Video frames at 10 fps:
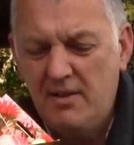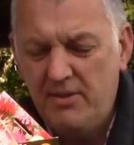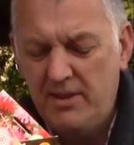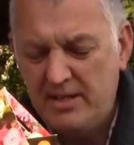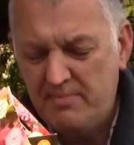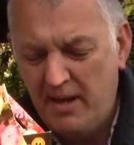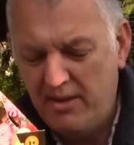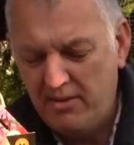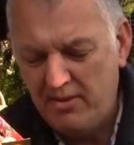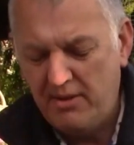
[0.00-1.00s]
this
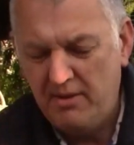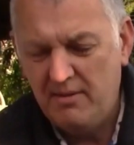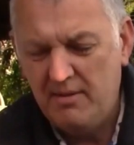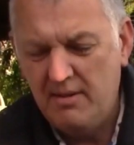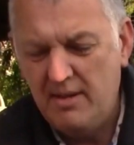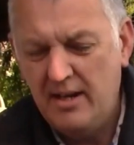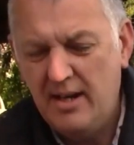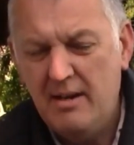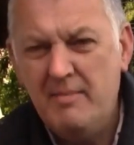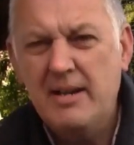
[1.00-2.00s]
month
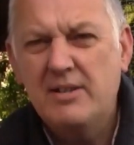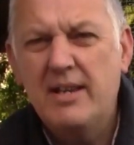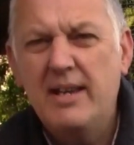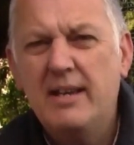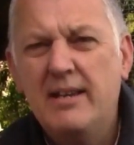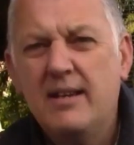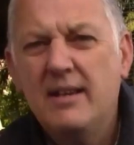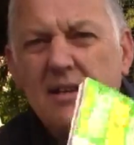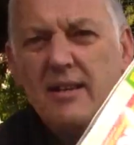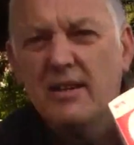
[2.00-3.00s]
I'm actually
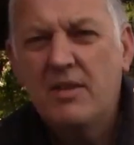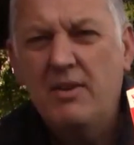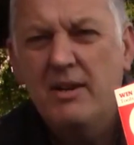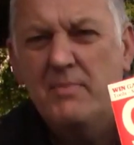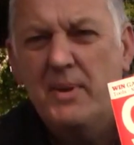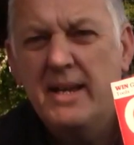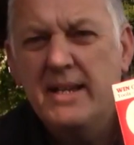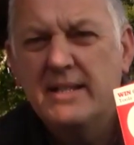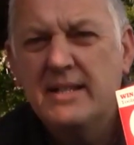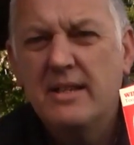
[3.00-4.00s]
quite
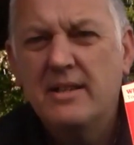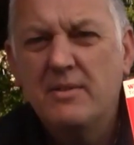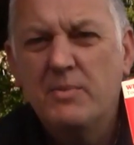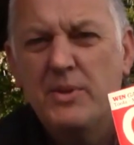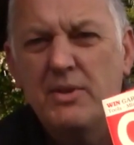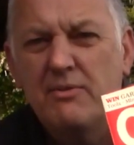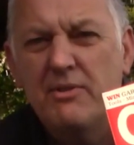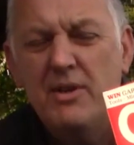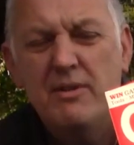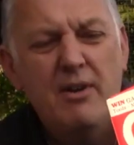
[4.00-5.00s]
pleased with the
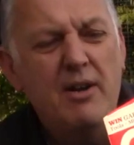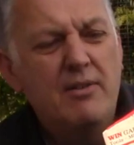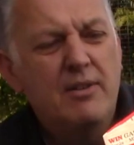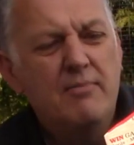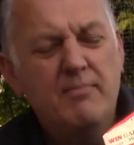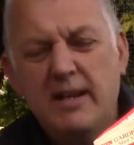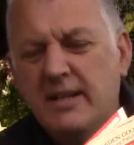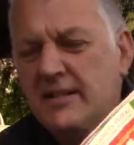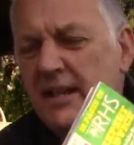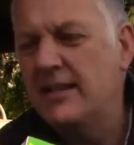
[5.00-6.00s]
Grow Your Own
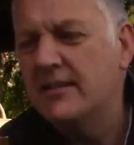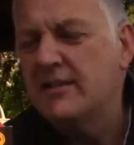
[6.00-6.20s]
magazine.